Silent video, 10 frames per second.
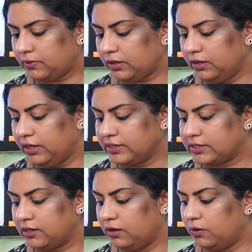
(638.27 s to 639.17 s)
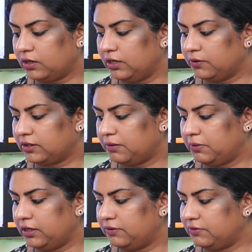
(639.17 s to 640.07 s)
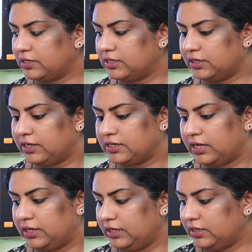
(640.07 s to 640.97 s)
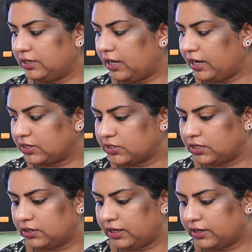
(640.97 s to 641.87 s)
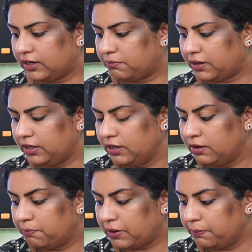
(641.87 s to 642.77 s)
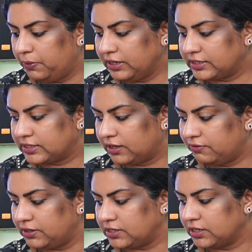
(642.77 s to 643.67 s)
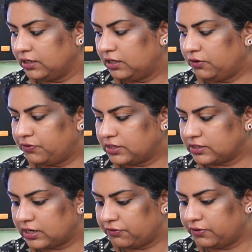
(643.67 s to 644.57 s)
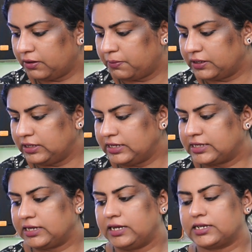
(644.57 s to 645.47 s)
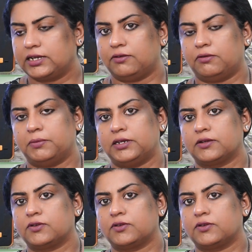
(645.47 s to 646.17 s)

Next, Lokayukta may investigate any action taken by public servant if it is referred by the state government.